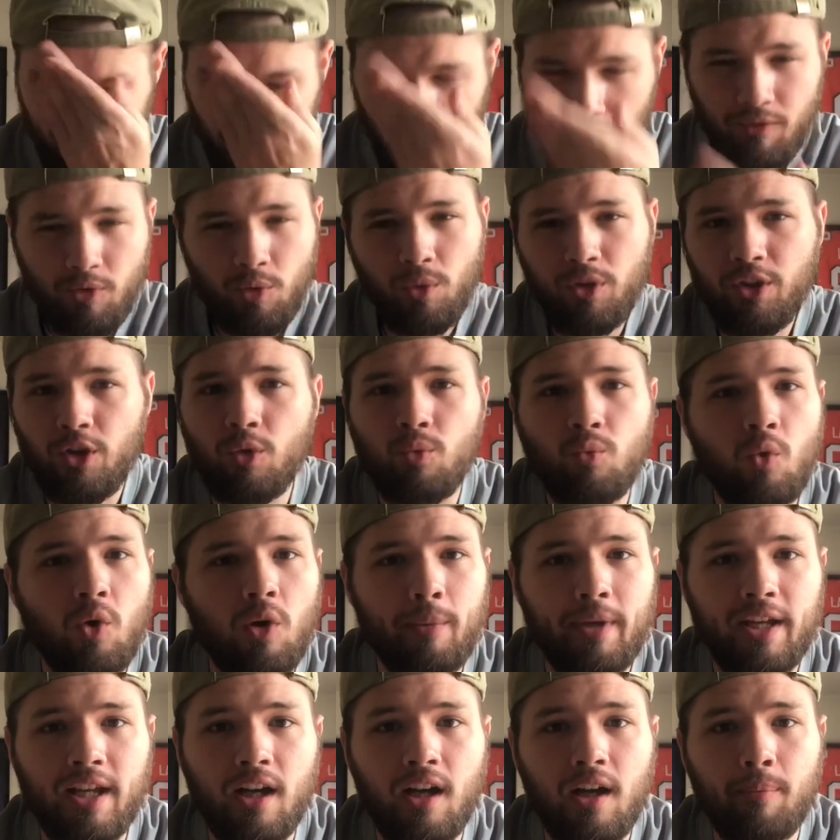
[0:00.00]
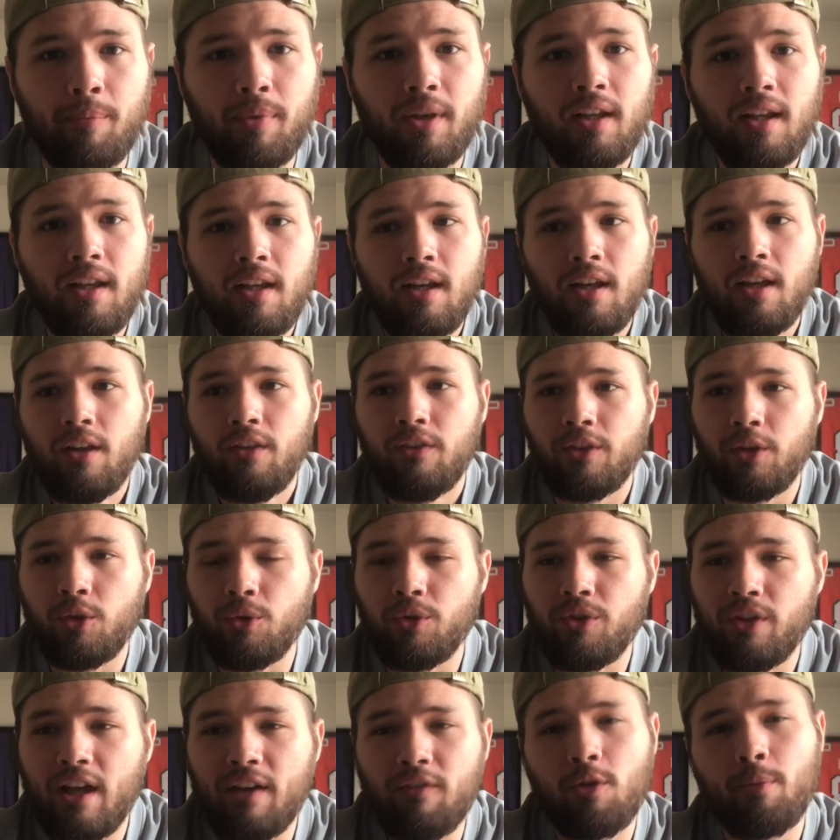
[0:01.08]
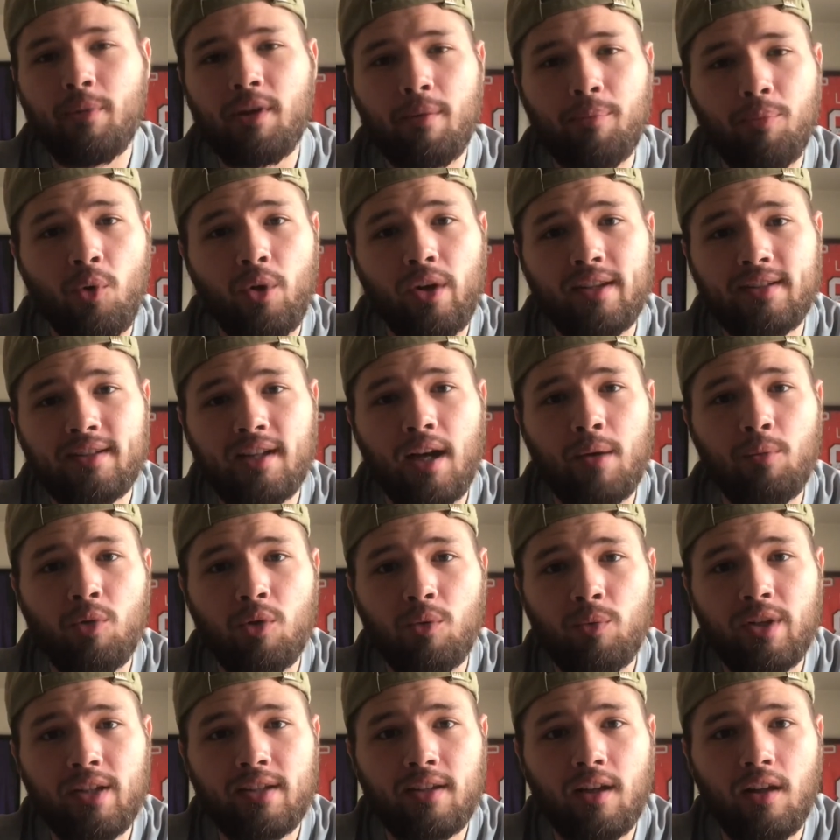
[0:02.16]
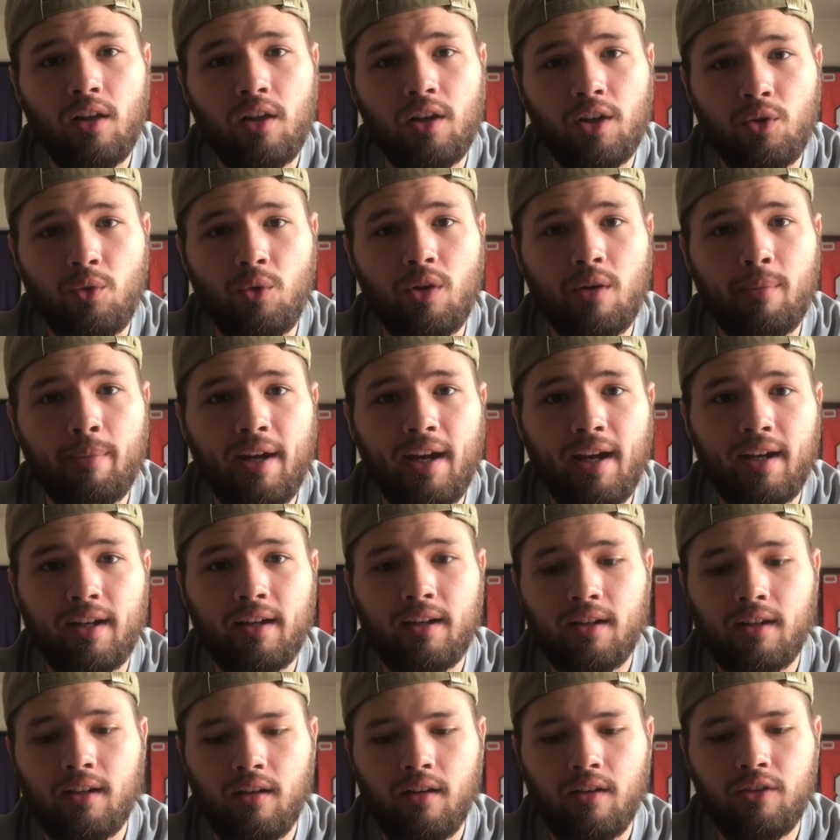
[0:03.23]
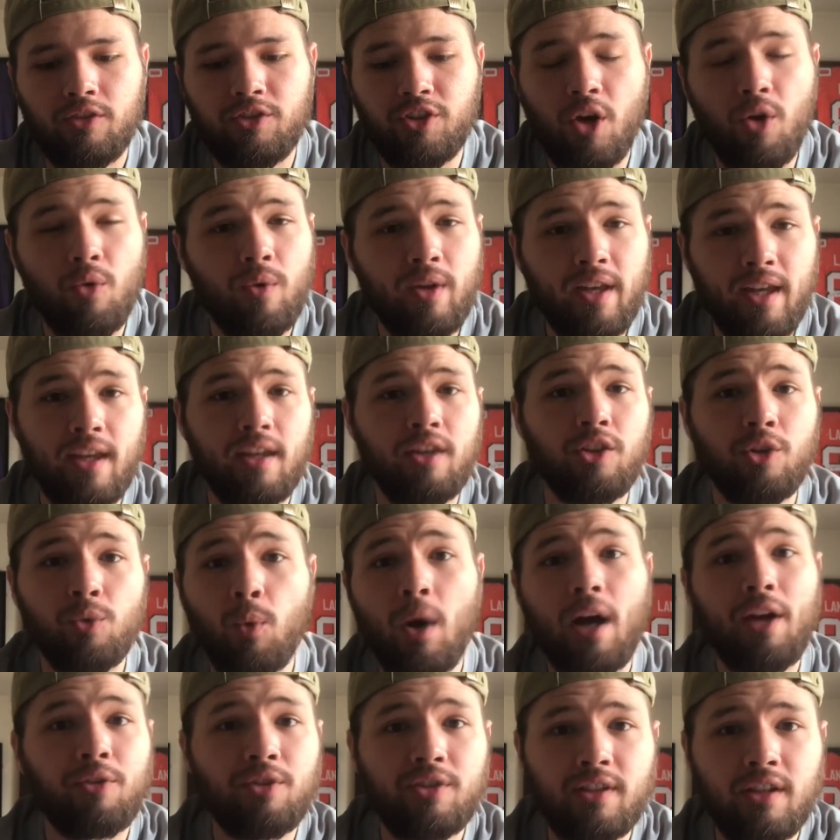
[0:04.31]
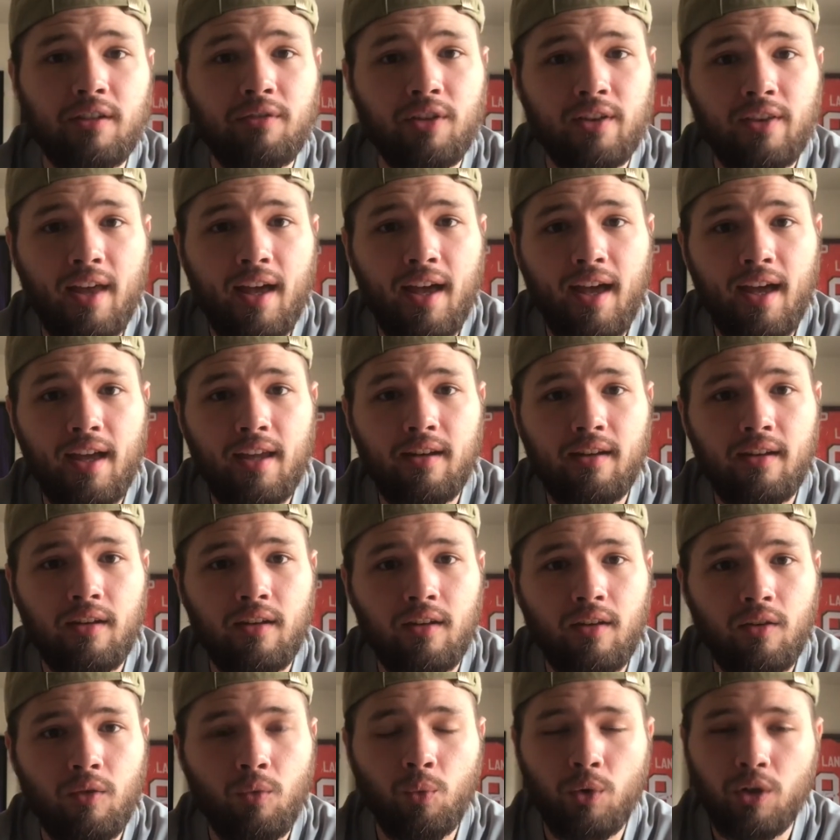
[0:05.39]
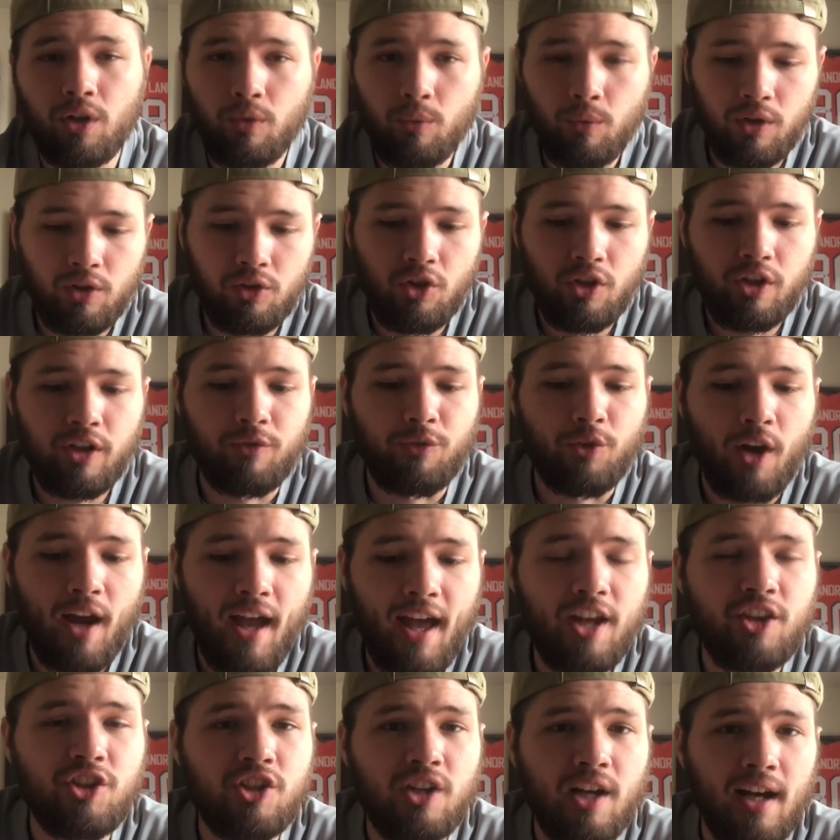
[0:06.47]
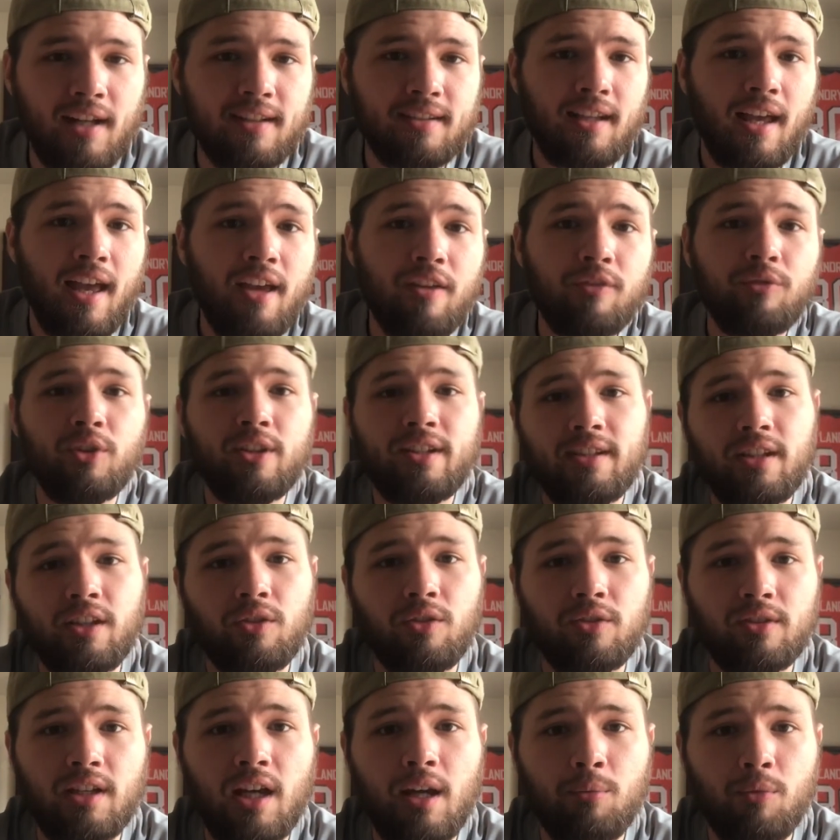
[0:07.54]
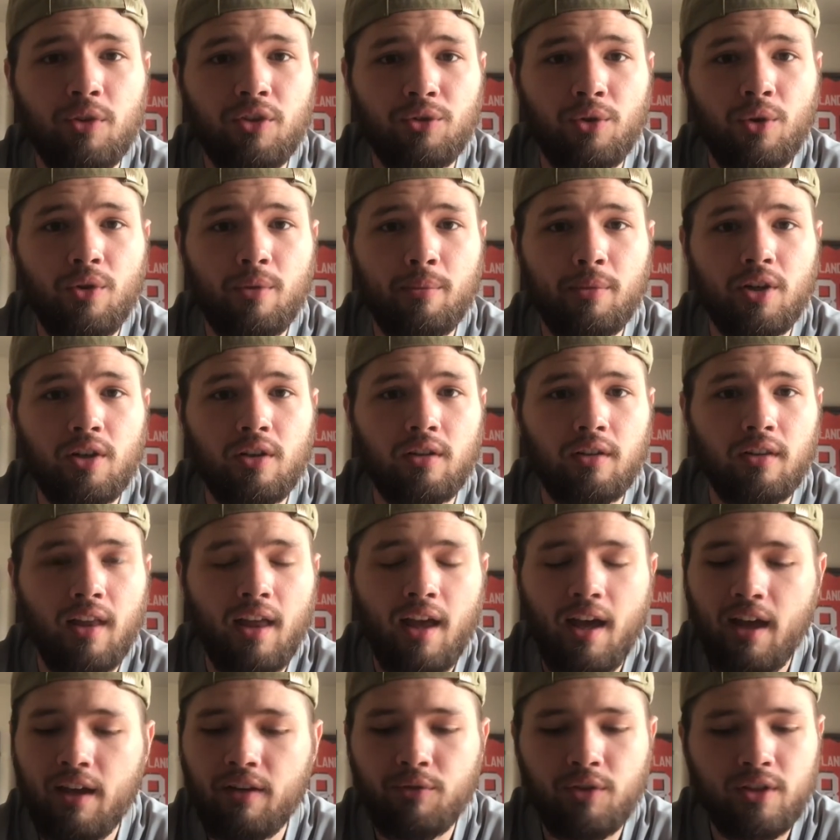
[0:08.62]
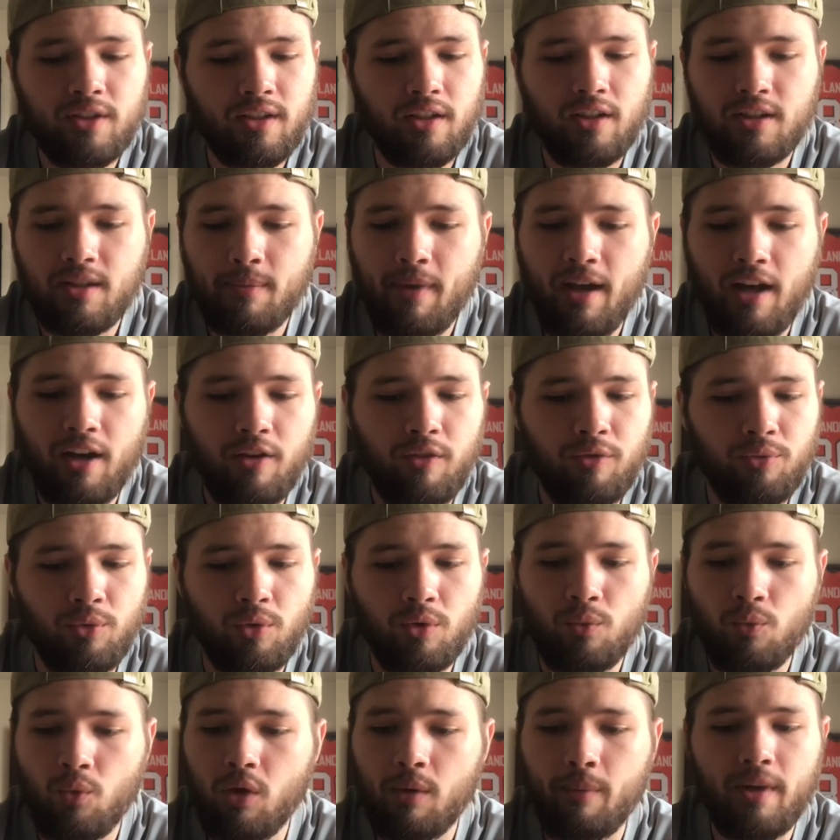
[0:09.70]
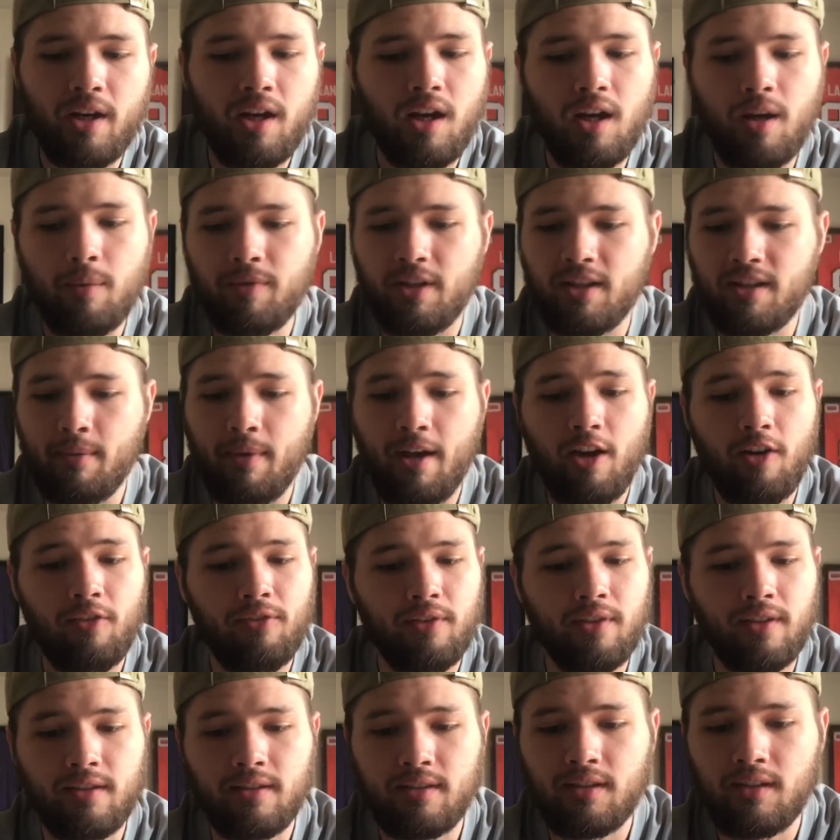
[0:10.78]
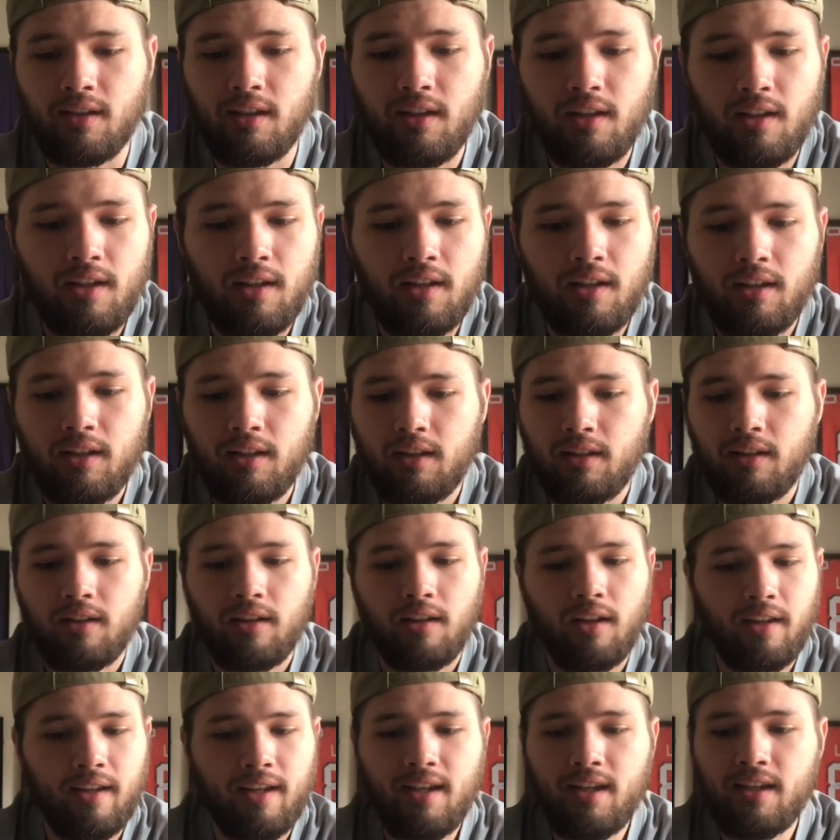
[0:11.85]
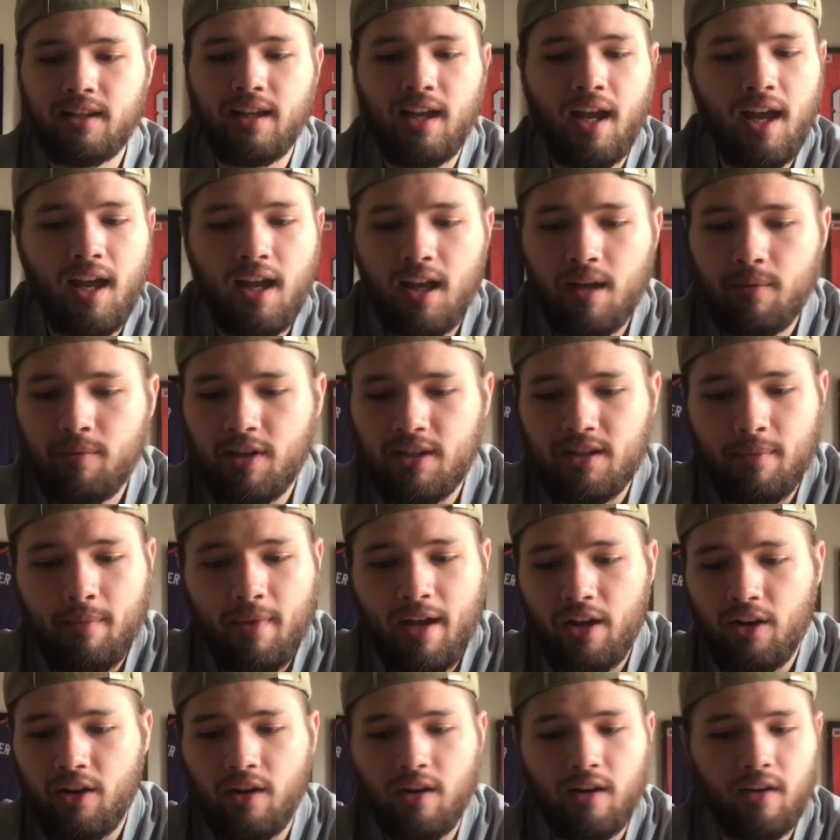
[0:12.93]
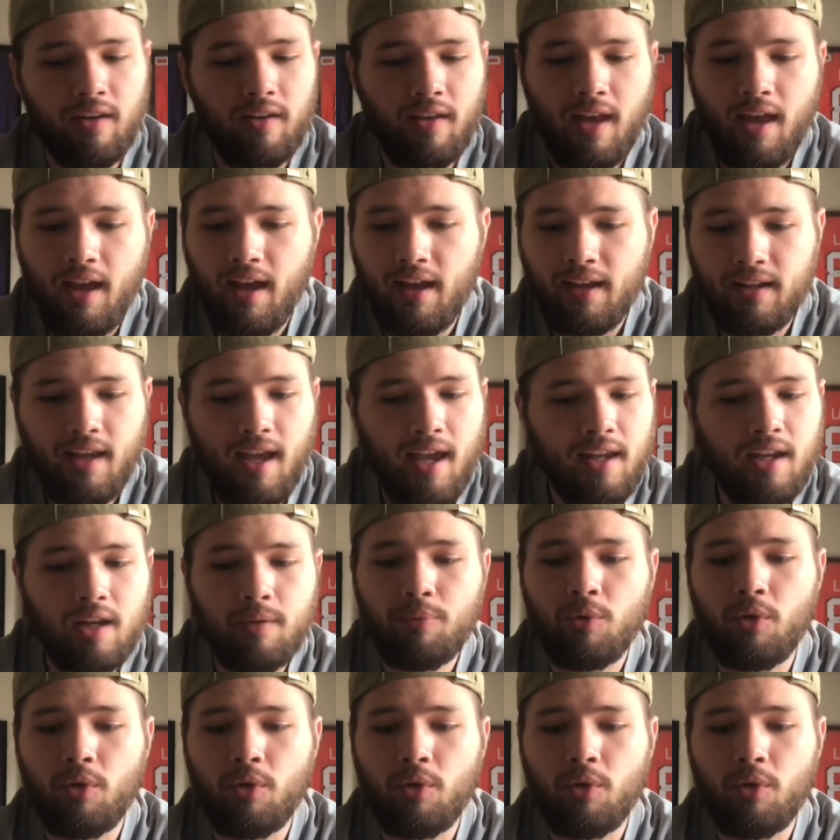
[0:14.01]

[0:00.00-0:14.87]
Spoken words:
even when they're warming up, there will never be a point in time where we tell our quarterback, don't hit your wide receiver in the head. We're looking for headshots every single time we throw the ball. It doesn't matter if we're warming up, doesn't matter if it's in game, doesn't matter. At any